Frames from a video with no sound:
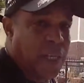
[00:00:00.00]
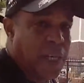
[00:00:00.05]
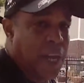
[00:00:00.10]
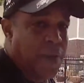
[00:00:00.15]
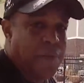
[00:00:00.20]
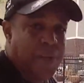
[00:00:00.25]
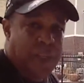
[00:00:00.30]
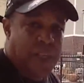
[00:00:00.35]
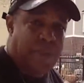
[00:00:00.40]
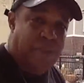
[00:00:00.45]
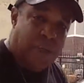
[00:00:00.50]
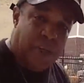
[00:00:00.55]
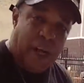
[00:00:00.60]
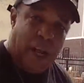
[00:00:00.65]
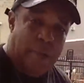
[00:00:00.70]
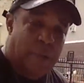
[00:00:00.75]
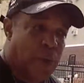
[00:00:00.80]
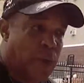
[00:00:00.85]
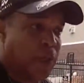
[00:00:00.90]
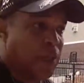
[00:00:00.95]
In every different
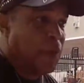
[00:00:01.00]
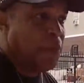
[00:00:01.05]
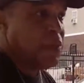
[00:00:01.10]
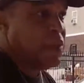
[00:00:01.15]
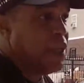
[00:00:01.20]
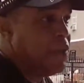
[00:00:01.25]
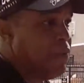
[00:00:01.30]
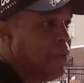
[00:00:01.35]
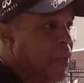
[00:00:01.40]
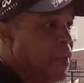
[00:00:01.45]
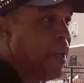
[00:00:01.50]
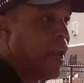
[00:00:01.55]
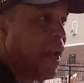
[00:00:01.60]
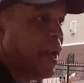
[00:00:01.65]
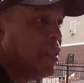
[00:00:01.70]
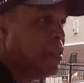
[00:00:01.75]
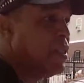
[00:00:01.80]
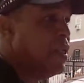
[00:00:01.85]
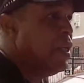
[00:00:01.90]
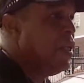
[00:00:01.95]
neighborhood, there was different
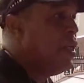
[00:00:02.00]
gangs.